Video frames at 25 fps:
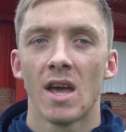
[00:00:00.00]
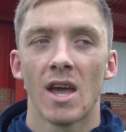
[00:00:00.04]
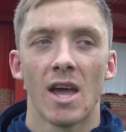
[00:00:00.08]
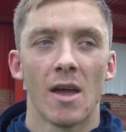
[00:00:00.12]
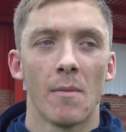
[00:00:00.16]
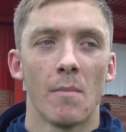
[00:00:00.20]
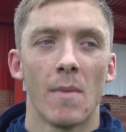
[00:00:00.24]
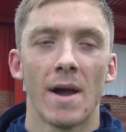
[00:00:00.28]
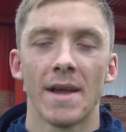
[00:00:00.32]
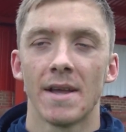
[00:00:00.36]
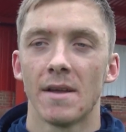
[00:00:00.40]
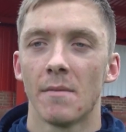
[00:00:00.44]

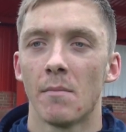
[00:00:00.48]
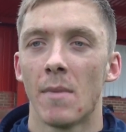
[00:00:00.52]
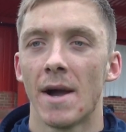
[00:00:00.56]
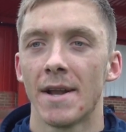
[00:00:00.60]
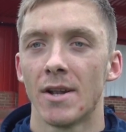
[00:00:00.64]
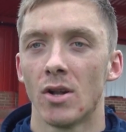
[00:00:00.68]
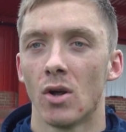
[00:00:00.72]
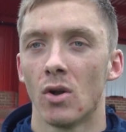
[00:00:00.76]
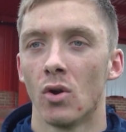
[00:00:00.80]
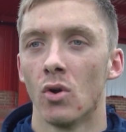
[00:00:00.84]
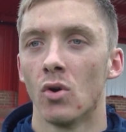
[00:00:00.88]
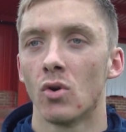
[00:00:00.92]
It might
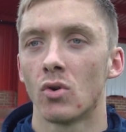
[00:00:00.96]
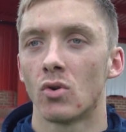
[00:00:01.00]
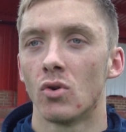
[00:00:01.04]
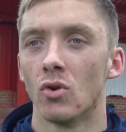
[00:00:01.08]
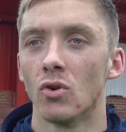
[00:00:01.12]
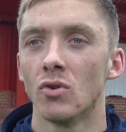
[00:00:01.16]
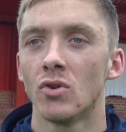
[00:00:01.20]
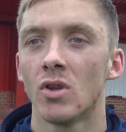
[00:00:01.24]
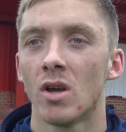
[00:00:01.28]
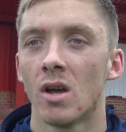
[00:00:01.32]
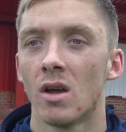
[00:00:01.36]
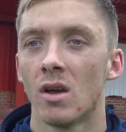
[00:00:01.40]
not look
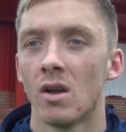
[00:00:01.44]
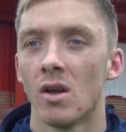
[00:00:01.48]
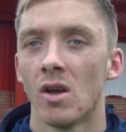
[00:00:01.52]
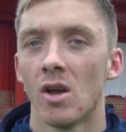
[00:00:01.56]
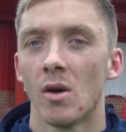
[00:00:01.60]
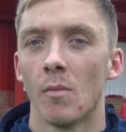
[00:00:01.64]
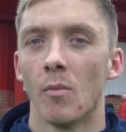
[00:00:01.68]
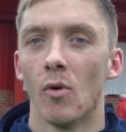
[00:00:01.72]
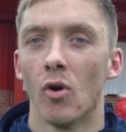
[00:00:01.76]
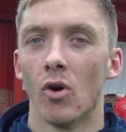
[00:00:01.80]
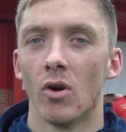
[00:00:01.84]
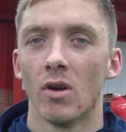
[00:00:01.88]
good,
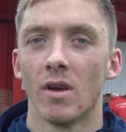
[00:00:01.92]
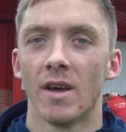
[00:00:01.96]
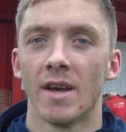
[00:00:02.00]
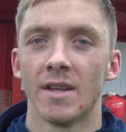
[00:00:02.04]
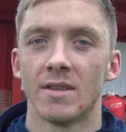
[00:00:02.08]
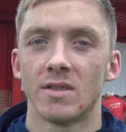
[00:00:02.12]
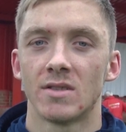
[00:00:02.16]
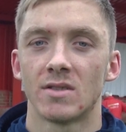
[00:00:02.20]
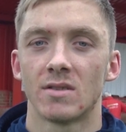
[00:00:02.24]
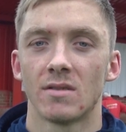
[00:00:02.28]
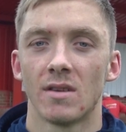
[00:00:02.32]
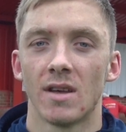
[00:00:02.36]
but
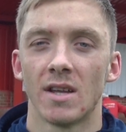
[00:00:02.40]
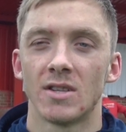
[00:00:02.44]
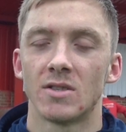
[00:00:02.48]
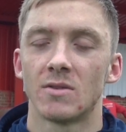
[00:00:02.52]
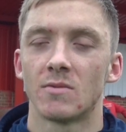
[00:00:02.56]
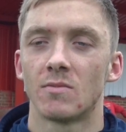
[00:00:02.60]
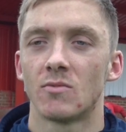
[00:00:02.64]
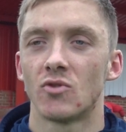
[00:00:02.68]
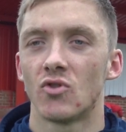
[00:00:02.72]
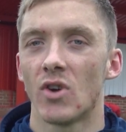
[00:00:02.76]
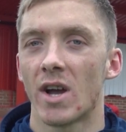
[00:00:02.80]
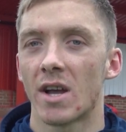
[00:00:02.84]
it's
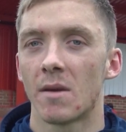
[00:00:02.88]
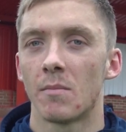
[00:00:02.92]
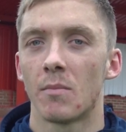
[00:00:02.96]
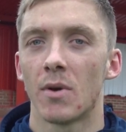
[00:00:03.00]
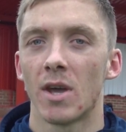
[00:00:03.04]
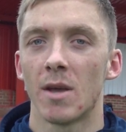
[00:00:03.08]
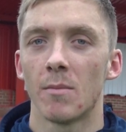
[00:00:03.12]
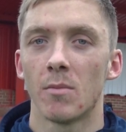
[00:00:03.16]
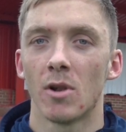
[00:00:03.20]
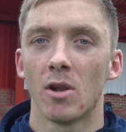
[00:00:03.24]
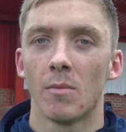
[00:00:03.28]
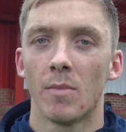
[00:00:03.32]
dragging
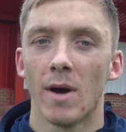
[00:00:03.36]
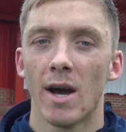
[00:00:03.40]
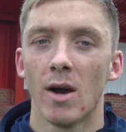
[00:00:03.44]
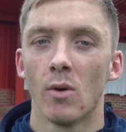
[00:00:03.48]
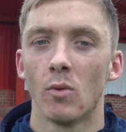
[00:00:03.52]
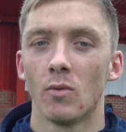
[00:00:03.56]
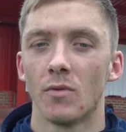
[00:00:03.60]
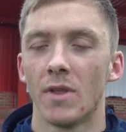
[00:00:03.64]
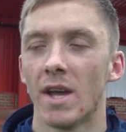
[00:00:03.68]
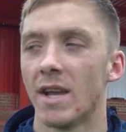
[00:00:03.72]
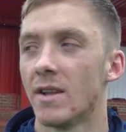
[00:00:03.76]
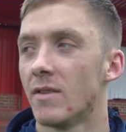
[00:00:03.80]
people
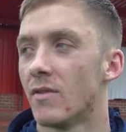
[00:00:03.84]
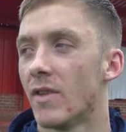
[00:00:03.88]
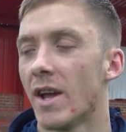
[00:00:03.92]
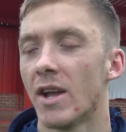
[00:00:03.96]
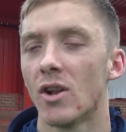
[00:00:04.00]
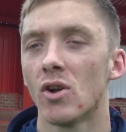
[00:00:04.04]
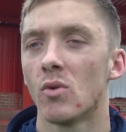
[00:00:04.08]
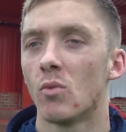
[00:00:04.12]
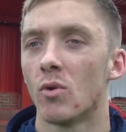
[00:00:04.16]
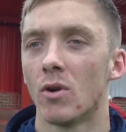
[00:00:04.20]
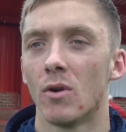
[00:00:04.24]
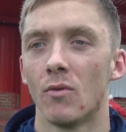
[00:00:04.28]
about. They
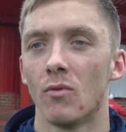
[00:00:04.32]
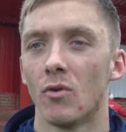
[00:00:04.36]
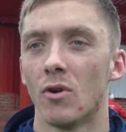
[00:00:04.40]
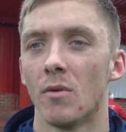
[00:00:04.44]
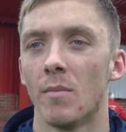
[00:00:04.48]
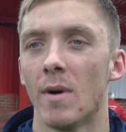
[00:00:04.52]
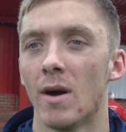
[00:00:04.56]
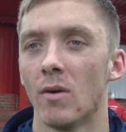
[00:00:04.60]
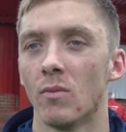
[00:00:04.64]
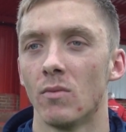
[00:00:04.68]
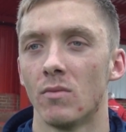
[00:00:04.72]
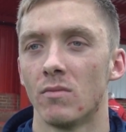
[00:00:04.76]
don't want to run
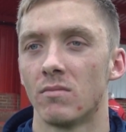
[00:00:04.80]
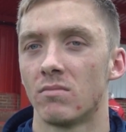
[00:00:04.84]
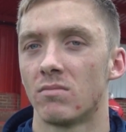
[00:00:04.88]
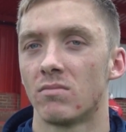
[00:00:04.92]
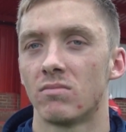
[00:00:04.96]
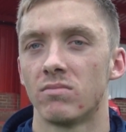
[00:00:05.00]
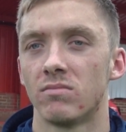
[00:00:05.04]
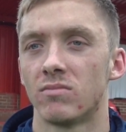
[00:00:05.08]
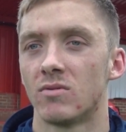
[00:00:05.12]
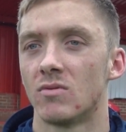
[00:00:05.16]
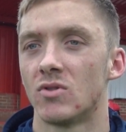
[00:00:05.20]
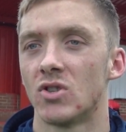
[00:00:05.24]
about
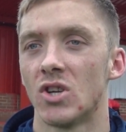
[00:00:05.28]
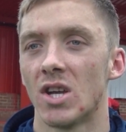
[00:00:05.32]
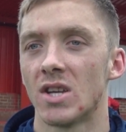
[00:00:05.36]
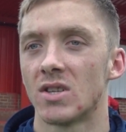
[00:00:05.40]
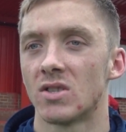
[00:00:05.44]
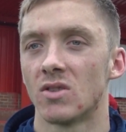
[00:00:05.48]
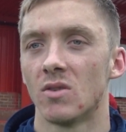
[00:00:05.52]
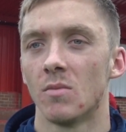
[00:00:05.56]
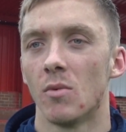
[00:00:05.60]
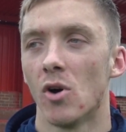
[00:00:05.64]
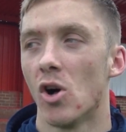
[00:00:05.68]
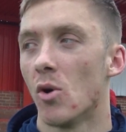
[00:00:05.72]

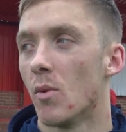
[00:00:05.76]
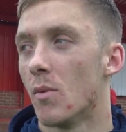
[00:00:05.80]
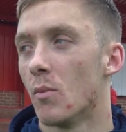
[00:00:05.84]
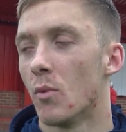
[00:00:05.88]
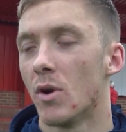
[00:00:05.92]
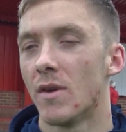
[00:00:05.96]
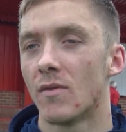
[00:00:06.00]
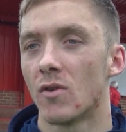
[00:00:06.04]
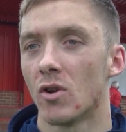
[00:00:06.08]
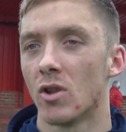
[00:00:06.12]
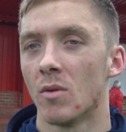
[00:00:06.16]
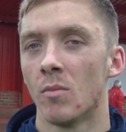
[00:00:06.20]
chasing the ball when
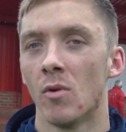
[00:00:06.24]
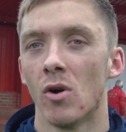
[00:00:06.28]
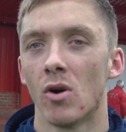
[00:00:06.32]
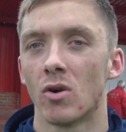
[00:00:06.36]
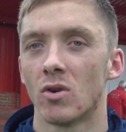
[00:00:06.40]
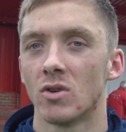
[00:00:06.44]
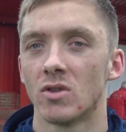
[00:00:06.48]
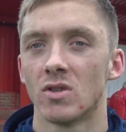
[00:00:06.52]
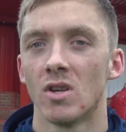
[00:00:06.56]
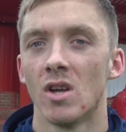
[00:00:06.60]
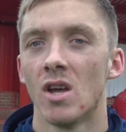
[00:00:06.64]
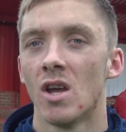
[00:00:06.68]
we've got the ball,
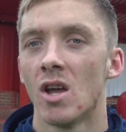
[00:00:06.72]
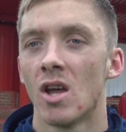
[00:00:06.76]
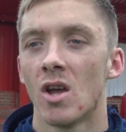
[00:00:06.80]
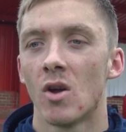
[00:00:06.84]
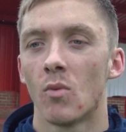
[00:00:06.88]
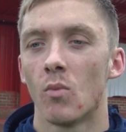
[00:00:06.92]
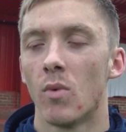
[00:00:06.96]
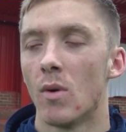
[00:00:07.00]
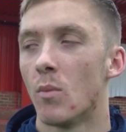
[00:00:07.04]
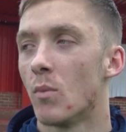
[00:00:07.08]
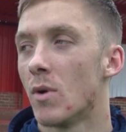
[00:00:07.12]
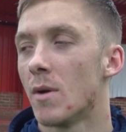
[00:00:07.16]
because
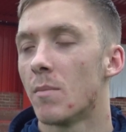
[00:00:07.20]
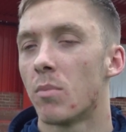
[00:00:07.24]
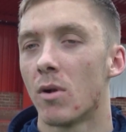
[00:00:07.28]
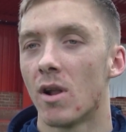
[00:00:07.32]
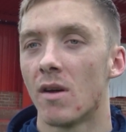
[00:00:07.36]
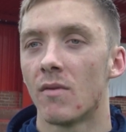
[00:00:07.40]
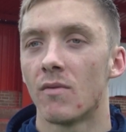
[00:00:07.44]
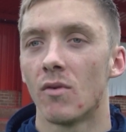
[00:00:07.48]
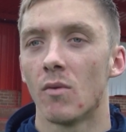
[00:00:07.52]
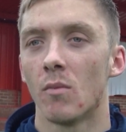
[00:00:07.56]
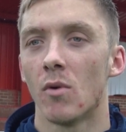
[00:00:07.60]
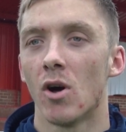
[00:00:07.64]
when we
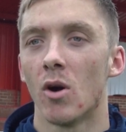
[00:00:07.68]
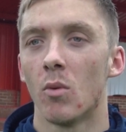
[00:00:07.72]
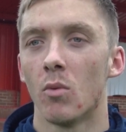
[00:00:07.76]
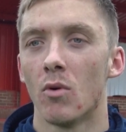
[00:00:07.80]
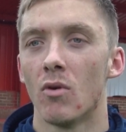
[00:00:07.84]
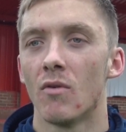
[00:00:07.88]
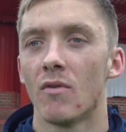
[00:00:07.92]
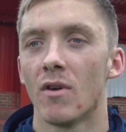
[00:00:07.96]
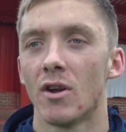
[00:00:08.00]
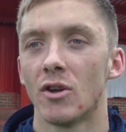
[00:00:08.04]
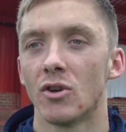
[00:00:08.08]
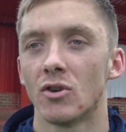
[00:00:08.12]
play football,
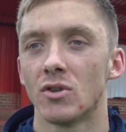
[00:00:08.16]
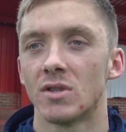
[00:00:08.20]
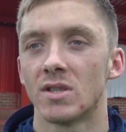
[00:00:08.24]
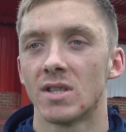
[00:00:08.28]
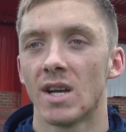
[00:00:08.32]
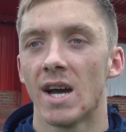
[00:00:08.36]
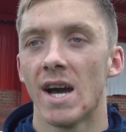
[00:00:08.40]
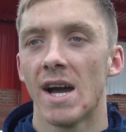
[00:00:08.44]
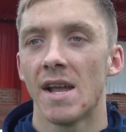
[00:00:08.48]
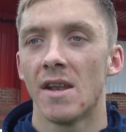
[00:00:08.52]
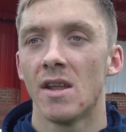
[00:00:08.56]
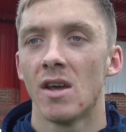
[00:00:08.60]
we're a very good
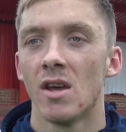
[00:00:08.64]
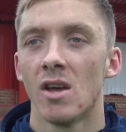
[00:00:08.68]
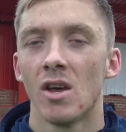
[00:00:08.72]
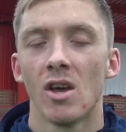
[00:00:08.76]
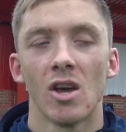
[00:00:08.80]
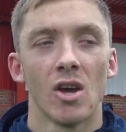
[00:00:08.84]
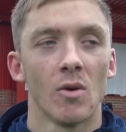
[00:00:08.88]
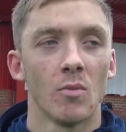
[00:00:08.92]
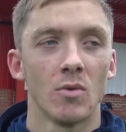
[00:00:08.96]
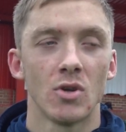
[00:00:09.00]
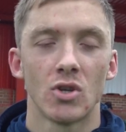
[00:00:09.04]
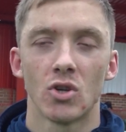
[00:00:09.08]
side.
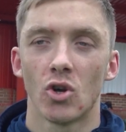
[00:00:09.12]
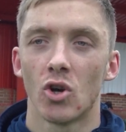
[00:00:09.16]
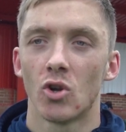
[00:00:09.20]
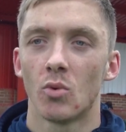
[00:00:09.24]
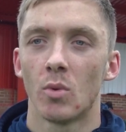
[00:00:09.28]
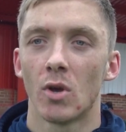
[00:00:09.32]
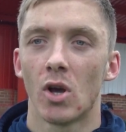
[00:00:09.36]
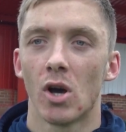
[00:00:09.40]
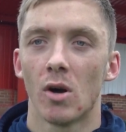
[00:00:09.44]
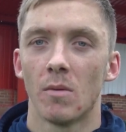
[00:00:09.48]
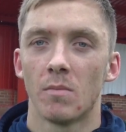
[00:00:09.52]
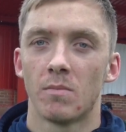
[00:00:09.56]
And we showed
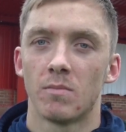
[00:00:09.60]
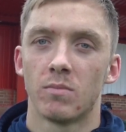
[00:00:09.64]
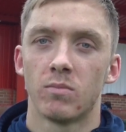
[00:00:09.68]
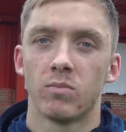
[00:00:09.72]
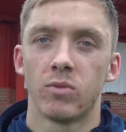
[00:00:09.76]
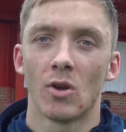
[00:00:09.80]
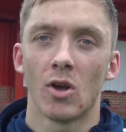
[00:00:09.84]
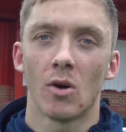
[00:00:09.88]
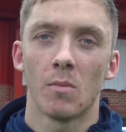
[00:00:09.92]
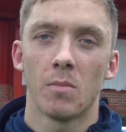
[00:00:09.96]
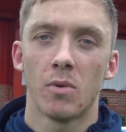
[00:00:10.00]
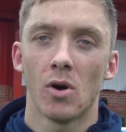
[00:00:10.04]
we got
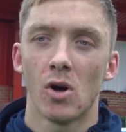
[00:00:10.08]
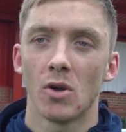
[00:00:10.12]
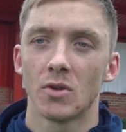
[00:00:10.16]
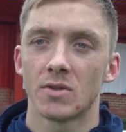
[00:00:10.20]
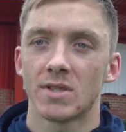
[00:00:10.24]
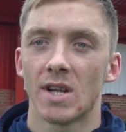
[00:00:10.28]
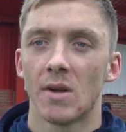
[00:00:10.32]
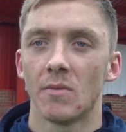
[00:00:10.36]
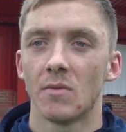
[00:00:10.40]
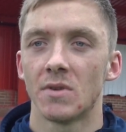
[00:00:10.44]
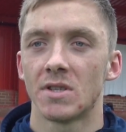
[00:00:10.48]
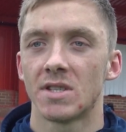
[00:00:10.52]

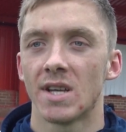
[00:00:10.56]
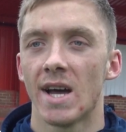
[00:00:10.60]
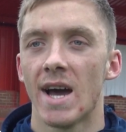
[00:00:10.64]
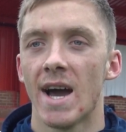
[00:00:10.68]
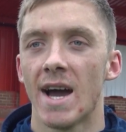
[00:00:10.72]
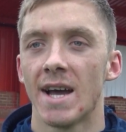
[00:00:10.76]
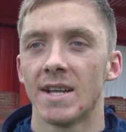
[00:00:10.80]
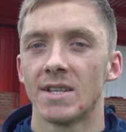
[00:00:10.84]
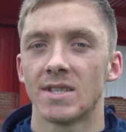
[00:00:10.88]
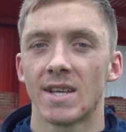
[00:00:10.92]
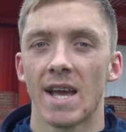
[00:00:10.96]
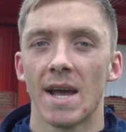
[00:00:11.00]
balls down the
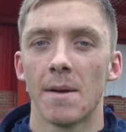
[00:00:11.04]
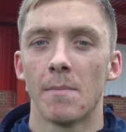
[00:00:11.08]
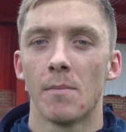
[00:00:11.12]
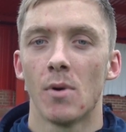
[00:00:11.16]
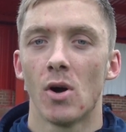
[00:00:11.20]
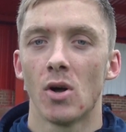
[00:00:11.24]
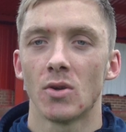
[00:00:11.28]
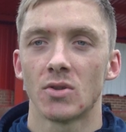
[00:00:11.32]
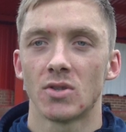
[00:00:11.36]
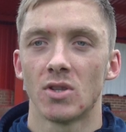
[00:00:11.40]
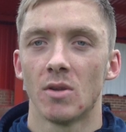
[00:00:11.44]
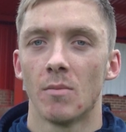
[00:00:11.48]
sides, getting
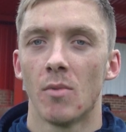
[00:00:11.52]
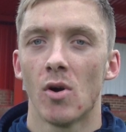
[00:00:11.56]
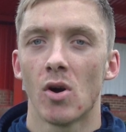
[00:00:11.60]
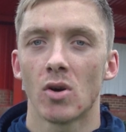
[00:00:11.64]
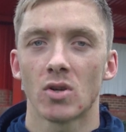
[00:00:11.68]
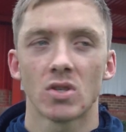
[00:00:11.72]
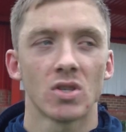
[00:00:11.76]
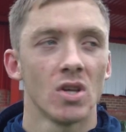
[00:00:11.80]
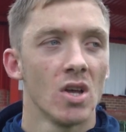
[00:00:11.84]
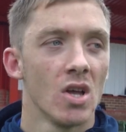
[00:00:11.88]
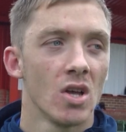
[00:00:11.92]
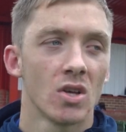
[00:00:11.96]
balls in the
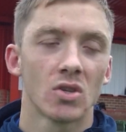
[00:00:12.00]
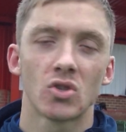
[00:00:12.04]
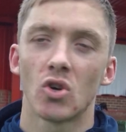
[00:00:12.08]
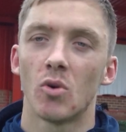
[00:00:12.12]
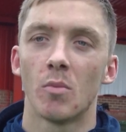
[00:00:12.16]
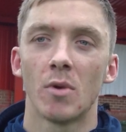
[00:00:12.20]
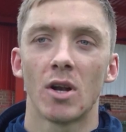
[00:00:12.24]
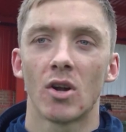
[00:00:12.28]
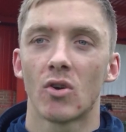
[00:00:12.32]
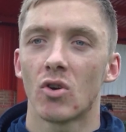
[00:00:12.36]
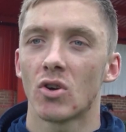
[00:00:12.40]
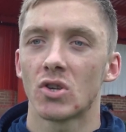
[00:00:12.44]
box. So
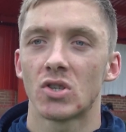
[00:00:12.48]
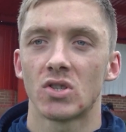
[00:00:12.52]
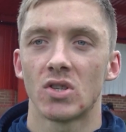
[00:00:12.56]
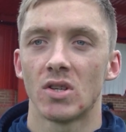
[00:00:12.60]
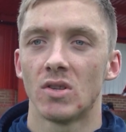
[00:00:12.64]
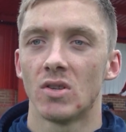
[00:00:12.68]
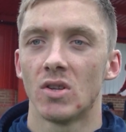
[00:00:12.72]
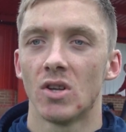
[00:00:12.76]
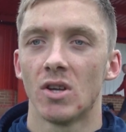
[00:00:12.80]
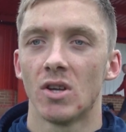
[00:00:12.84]
many crosses